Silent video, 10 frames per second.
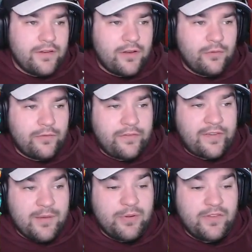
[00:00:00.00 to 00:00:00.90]
it'll
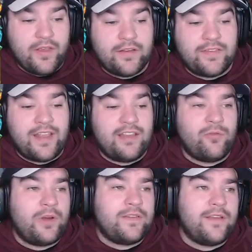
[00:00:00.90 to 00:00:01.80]
say Berserk
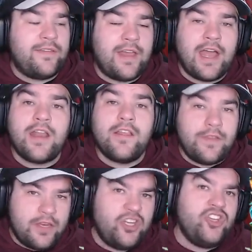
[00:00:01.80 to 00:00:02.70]
stance. When it does that,
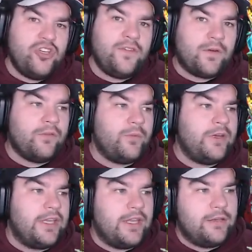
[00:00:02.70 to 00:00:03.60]
then you can use your
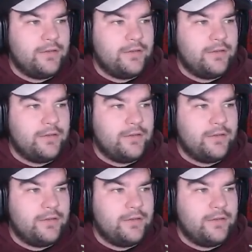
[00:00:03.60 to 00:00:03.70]
ultimate again.